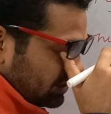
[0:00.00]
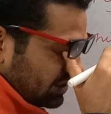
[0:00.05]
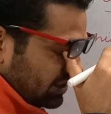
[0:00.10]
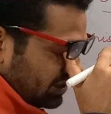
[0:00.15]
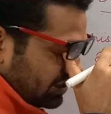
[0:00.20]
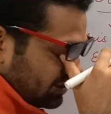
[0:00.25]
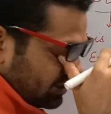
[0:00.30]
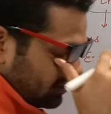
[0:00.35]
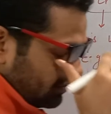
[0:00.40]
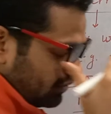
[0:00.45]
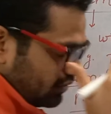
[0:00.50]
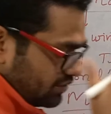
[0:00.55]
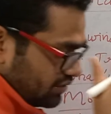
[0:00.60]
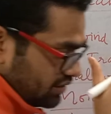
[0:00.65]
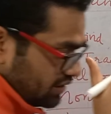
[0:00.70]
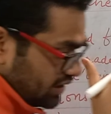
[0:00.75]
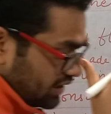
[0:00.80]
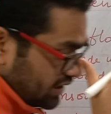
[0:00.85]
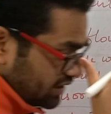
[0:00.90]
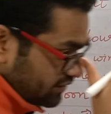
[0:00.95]
air
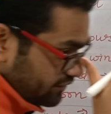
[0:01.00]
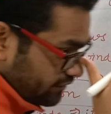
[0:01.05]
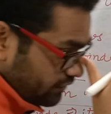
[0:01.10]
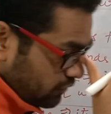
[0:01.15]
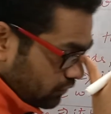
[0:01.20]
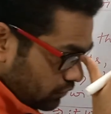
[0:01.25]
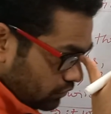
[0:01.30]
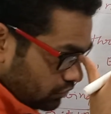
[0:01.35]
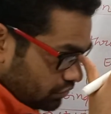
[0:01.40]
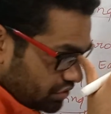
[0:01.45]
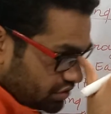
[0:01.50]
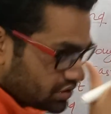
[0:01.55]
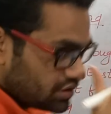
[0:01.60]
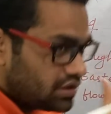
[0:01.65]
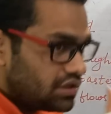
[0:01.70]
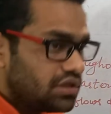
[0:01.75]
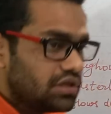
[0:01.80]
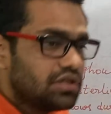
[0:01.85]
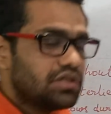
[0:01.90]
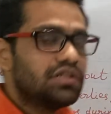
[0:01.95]
that flows
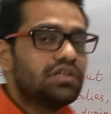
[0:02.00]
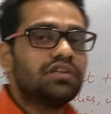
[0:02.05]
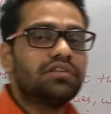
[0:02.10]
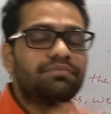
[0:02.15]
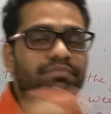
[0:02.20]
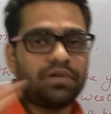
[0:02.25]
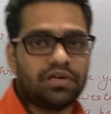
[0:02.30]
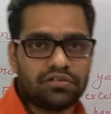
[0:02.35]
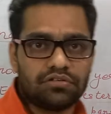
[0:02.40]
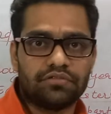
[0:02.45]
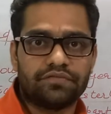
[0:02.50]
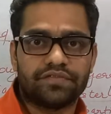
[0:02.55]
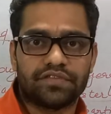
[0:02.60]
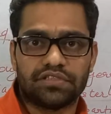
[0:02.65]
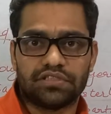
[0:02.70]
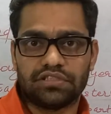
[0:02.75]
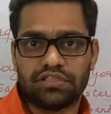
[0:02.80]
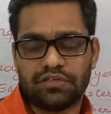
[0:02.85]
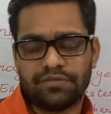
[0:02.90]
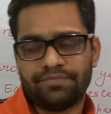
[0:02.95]
in northern part of
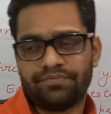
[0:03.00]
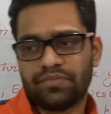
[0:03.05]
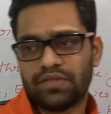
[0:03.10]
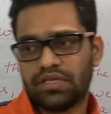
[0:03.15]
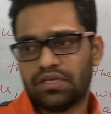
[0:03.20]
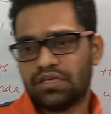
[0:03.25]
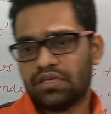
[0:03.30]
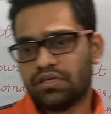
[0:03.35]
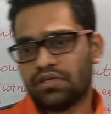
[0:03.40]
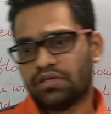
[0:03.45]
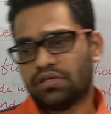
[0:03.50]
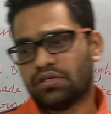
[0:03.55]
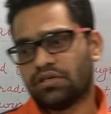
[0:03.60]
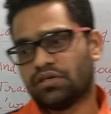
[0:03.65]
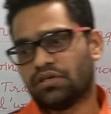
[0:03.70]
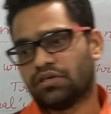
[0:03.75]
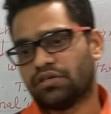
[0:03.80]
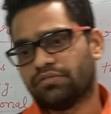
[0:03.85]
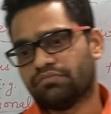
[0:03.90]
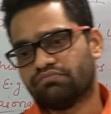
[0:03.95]
India.
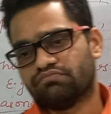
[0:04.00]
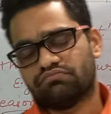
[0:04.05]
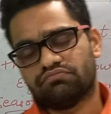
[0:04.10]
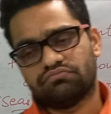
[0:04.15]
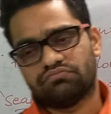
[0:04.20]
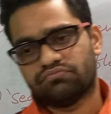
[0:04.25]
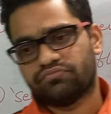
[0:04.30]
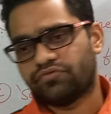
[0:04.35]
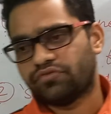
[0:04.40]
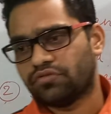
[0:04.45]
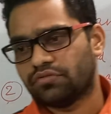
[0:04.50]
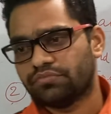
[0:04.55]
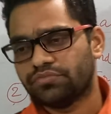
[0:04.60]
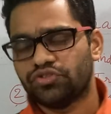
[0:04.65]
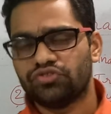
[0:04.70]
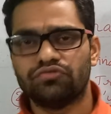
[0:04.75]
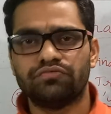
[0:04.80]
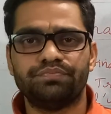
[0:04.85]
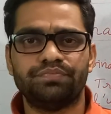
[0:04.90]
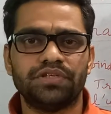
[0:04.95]
From
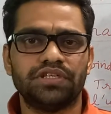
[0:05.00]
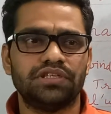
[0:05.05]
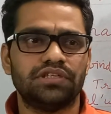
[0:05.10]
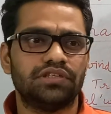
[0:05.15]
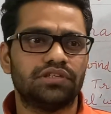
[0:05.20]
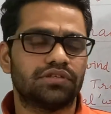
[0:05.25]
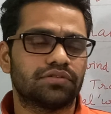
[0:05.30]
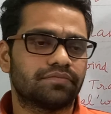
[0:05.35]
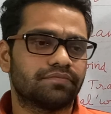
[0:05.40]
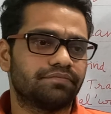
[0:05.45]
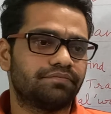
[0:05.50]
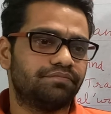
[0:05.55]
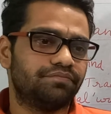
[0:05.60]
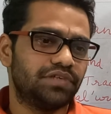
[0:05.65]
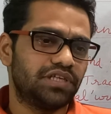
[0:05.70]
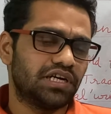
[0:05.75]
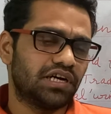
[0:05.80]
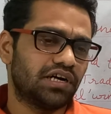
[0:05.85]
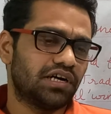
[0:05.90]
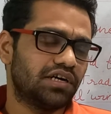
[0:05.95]
UP,
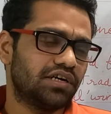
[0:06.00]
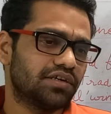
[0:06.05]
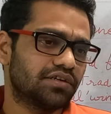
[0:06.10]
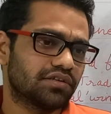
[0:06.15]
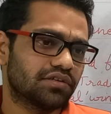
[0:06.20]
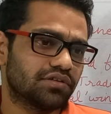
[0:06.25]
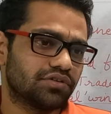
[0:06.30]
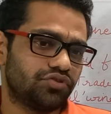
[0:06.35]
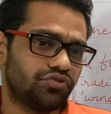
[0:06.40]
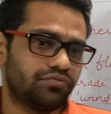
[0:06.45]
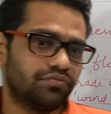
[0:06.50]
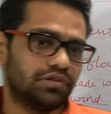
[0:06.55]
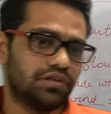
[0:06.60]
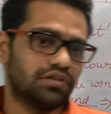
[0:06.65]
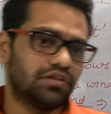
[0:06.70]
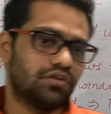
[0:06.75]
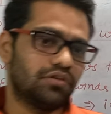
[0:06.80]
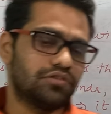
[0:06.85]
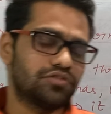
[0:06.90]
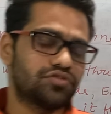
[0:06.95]
Bihar, you
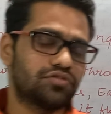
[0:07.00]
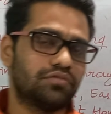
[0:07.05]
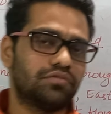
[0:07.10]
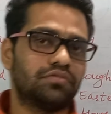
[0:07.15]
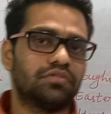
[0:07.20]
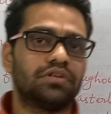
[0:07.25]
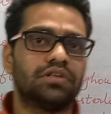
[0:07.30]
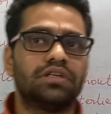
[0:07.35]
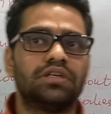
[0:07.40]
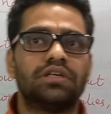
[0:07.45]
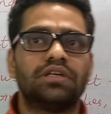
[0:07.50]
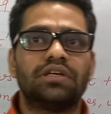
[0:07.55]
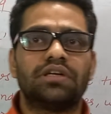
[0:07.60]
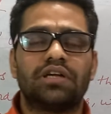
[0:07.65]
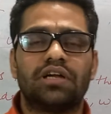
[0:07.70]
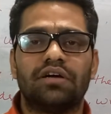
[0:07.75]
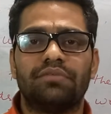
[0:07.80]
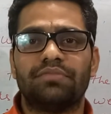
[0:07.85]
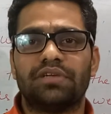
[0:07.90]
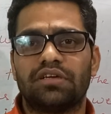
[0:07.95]
will also
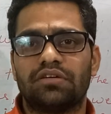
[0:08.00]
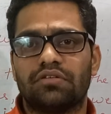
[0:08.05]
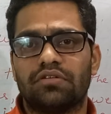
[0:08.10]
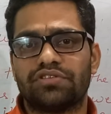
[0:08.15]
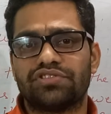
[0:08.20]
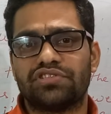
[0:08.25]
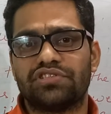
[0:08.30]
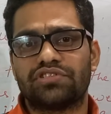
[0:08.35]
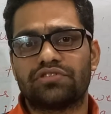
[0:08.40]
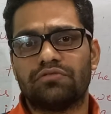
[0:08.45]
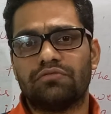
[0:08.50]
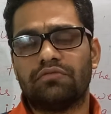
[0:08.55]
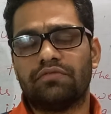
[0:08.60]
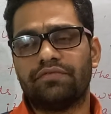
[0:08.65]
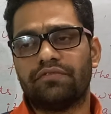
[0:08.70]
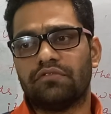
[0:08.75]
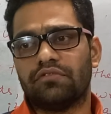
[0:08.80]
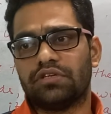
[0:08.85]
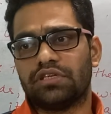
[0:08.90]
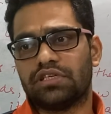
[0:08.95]
come across this Lu
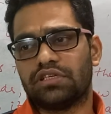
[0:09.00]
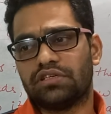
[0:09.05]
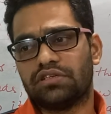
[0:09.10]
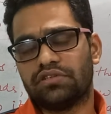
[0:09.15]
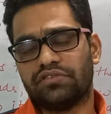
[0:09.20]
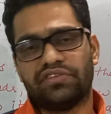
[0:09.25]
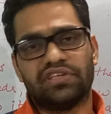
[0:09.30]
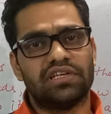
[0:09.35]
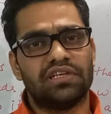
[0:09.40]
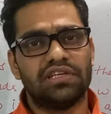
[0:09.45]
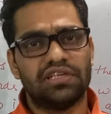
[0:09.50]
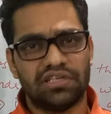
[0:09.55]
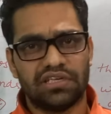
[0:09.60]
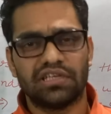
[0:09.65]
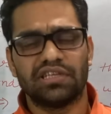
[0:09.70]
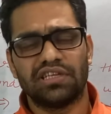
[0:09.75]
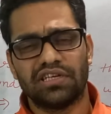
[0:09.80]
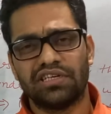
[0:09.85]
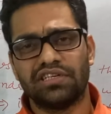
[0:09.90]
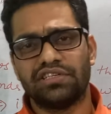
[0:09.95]
flowing in Delhi,
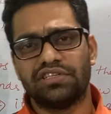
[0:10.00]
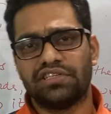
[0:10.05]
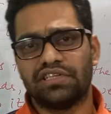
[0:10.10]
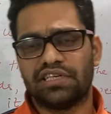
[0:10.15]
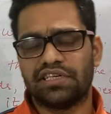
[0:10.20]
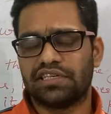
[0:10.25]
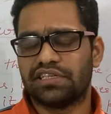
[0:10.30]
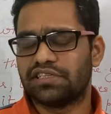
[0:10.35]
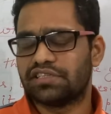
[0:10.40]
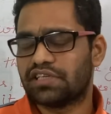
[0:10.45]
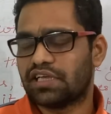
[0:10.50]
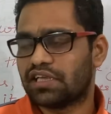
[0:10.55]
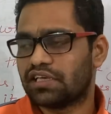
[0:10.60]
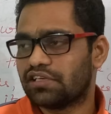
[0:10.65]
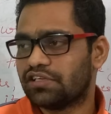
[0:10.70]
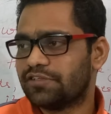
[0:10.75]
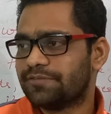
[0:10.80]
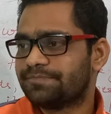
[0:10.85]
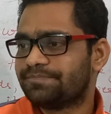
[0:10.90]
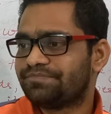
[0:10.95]
northern India
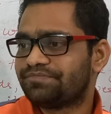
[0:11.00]
entirely.